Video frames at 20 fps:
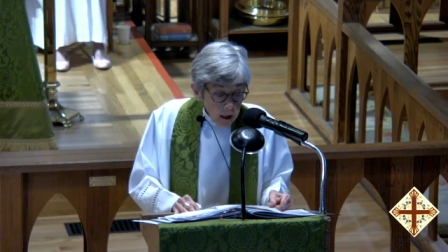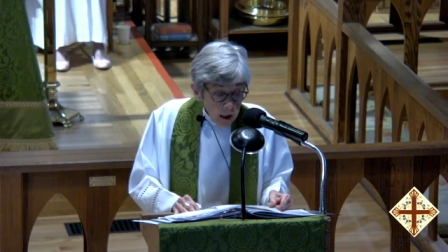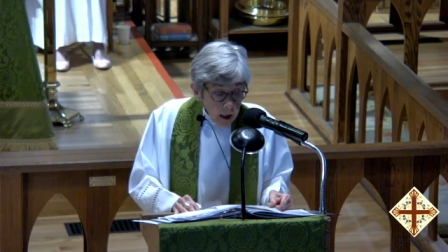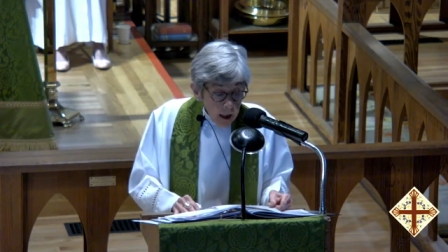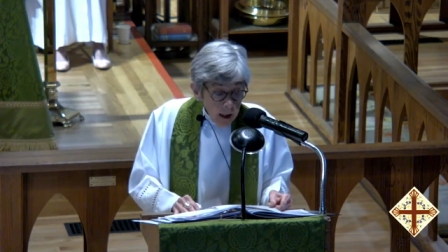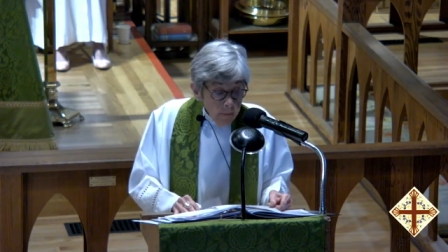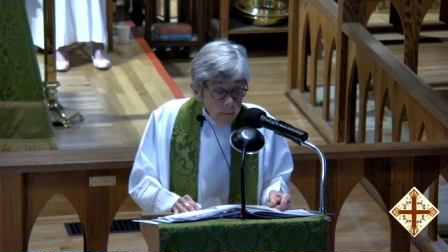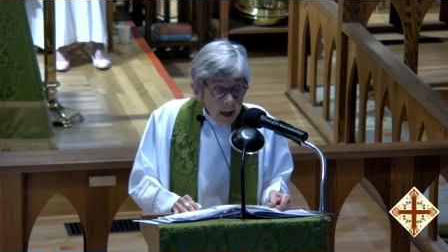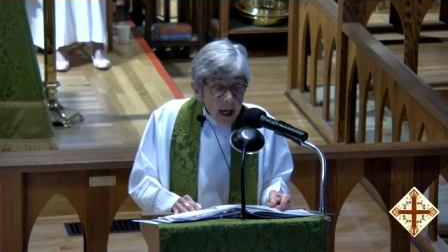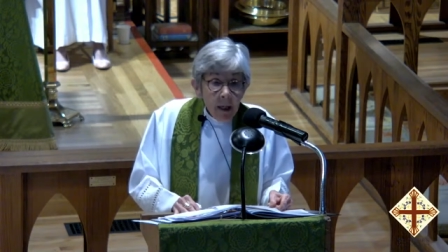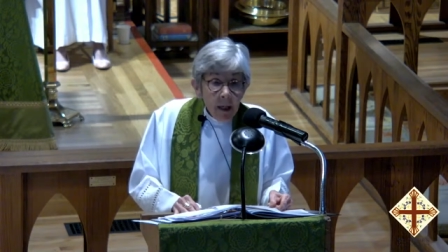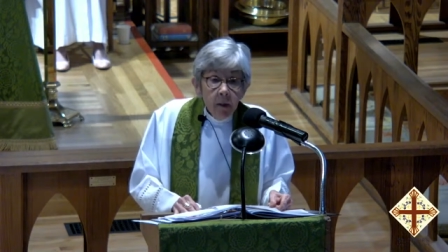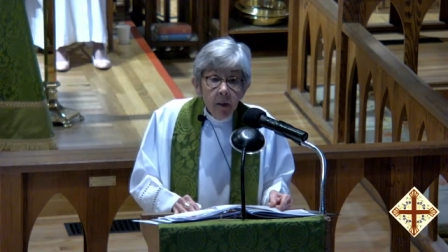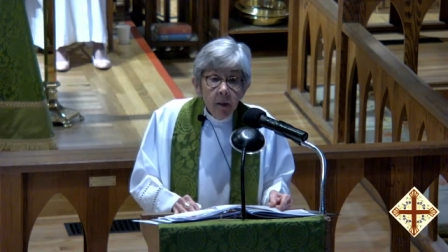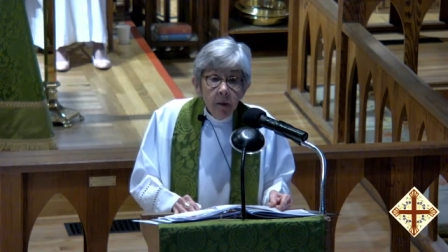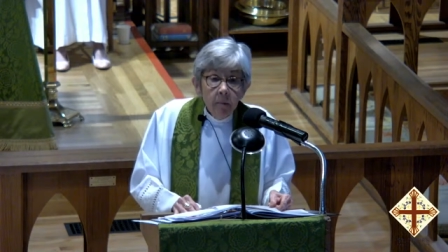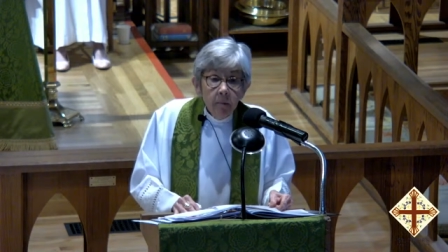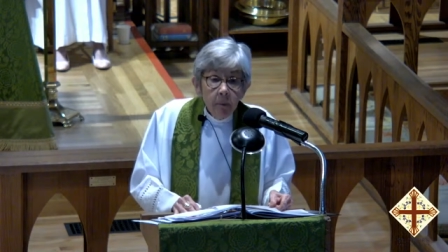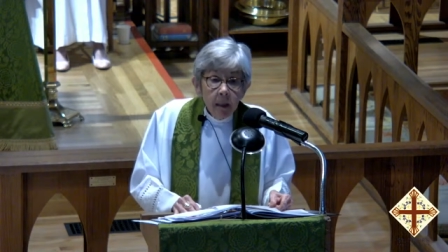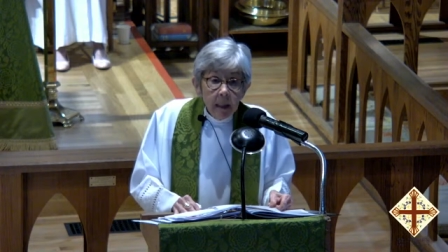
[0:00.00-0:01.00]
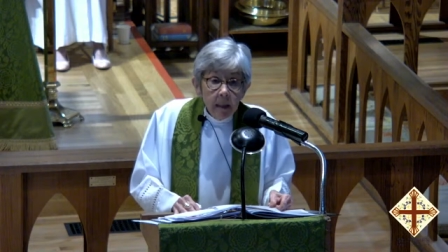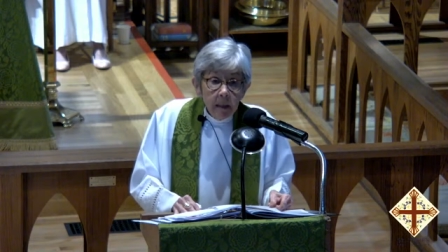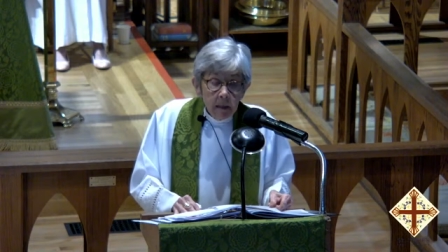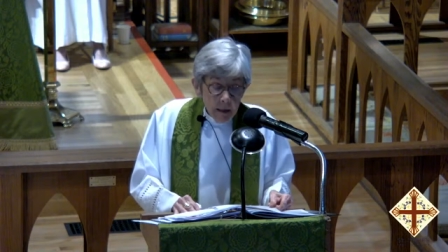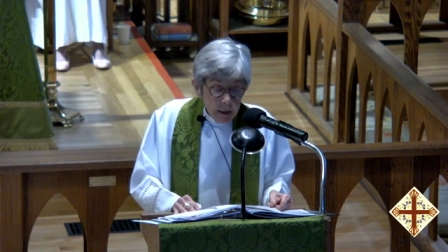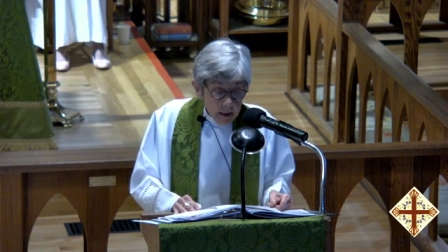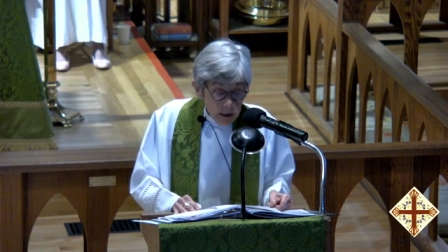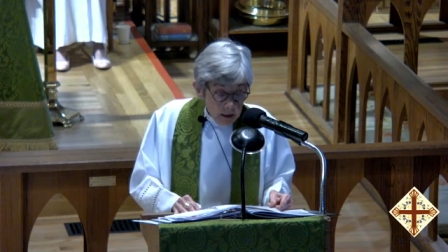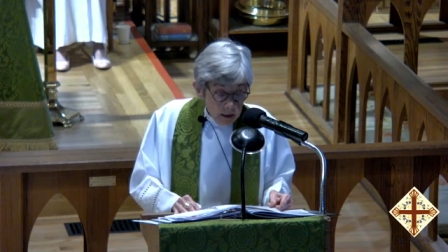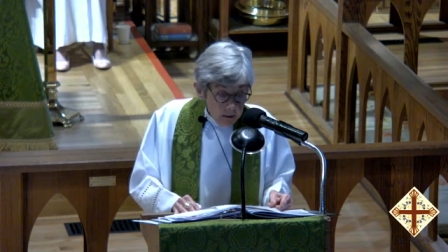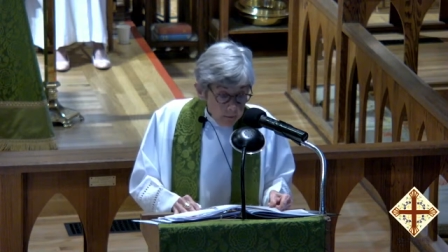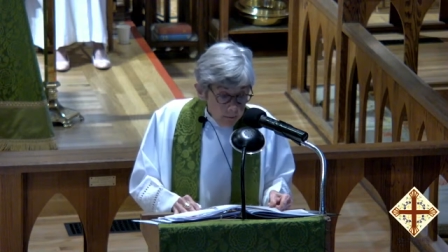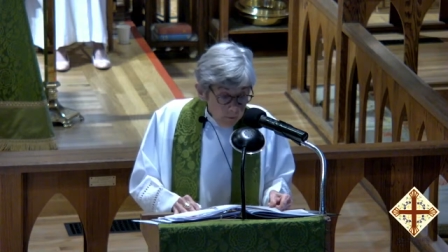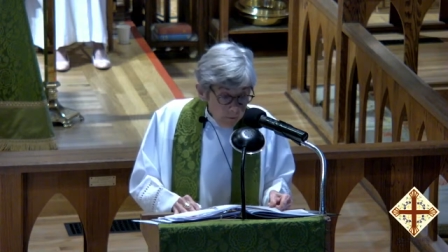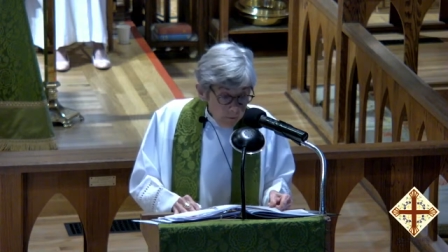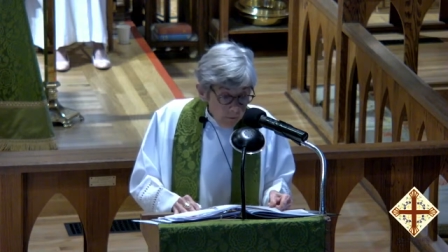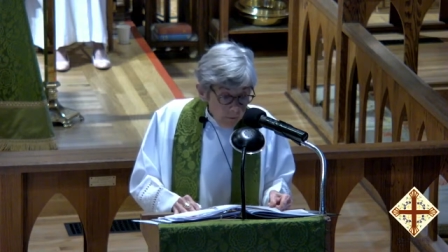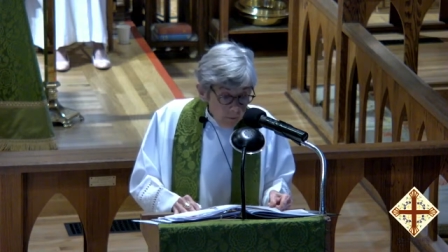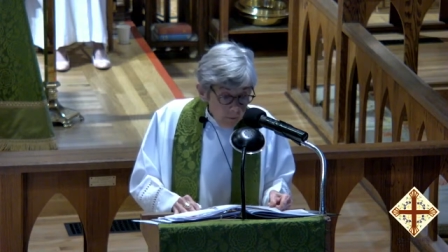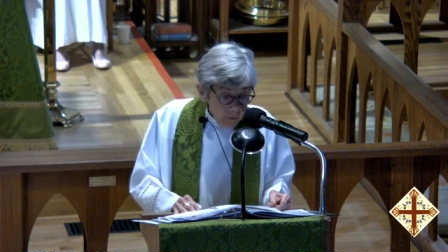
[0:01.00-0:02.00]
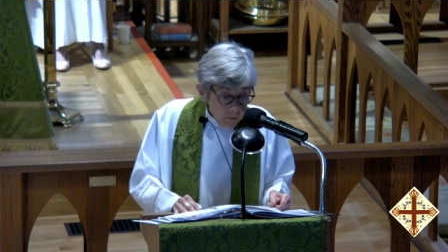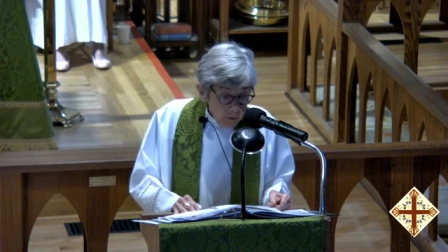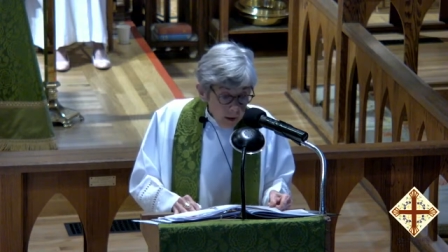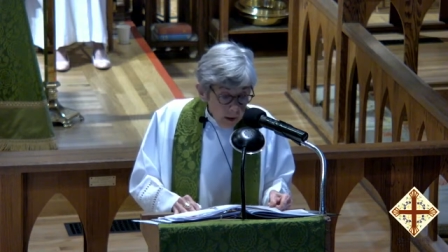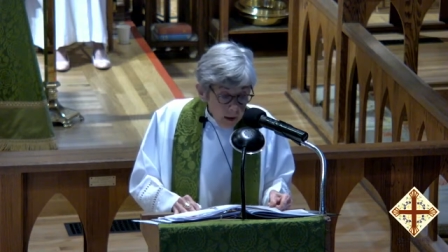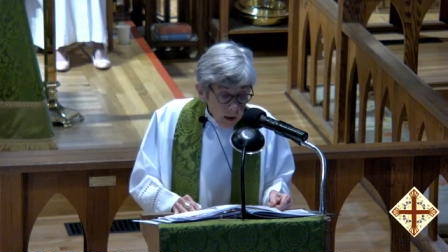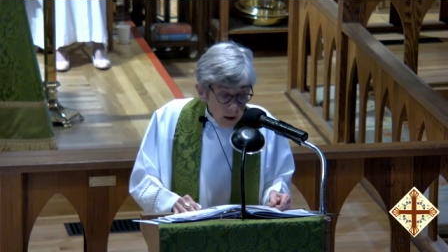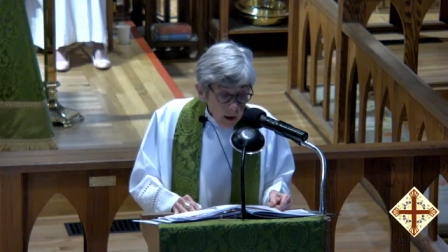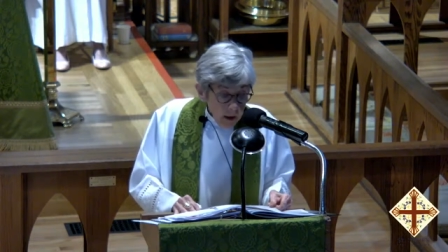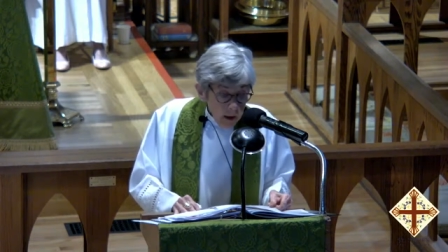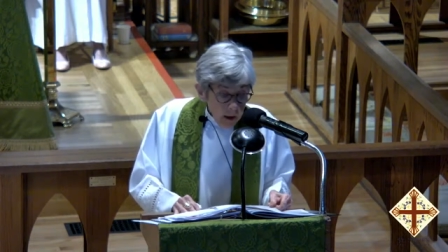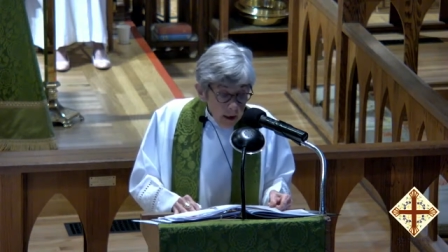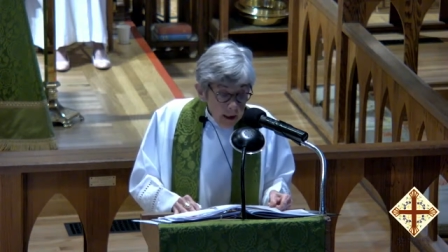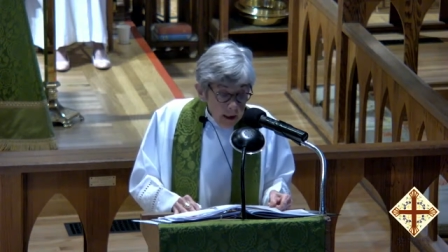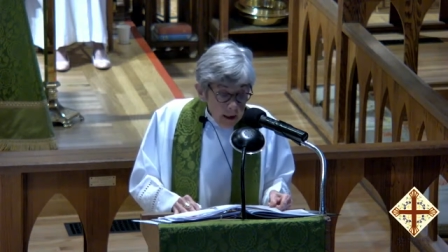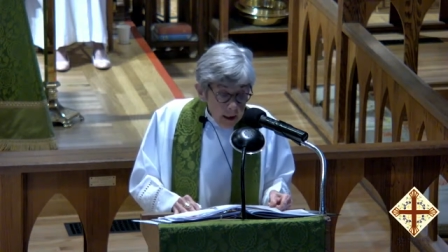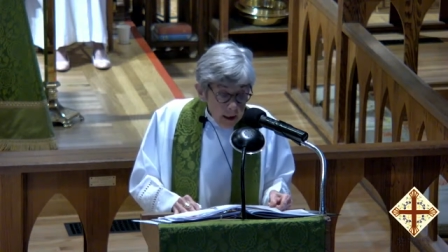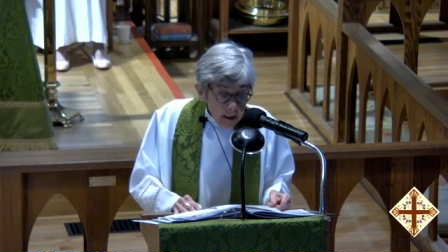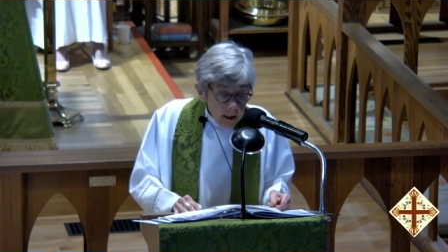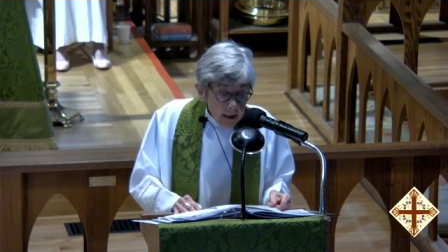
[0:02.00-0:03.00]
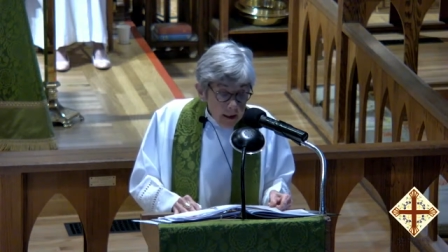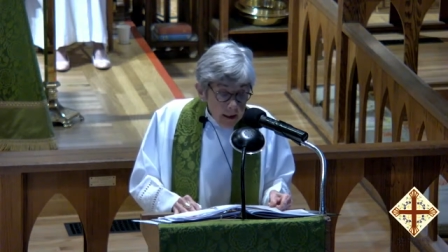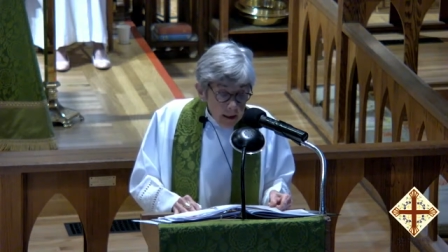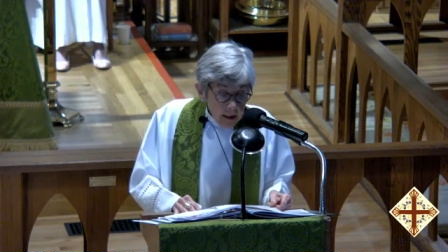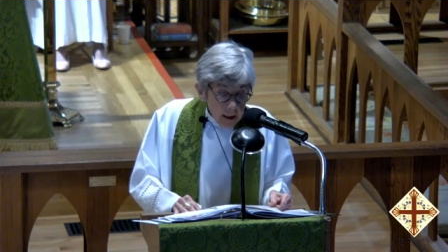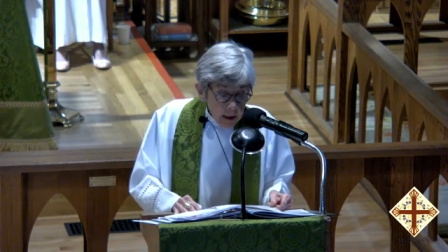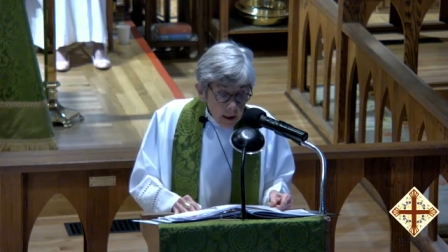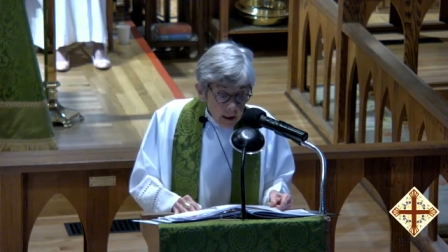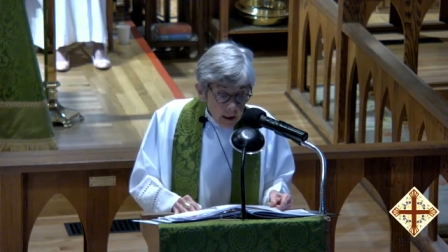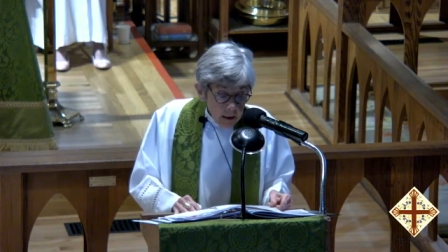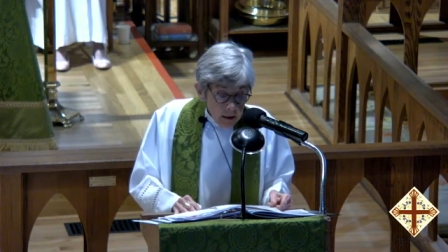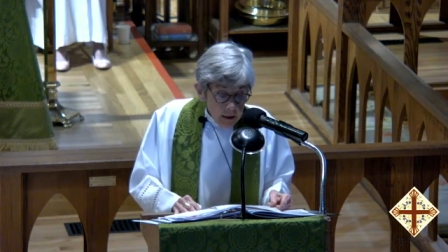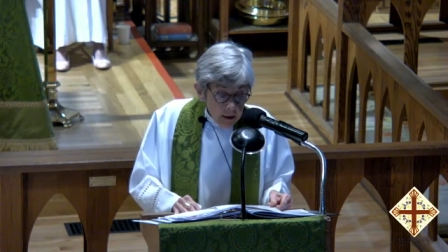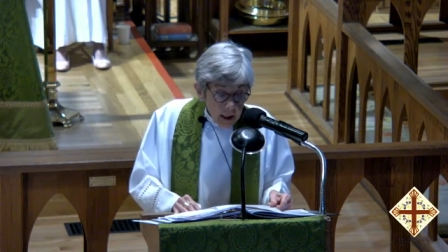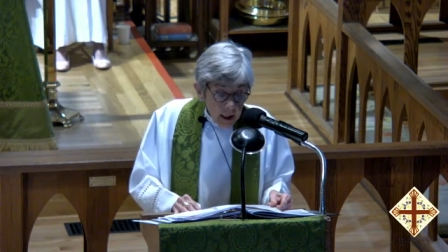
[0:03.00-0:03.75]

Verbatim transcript: Imagine being there in the synagogue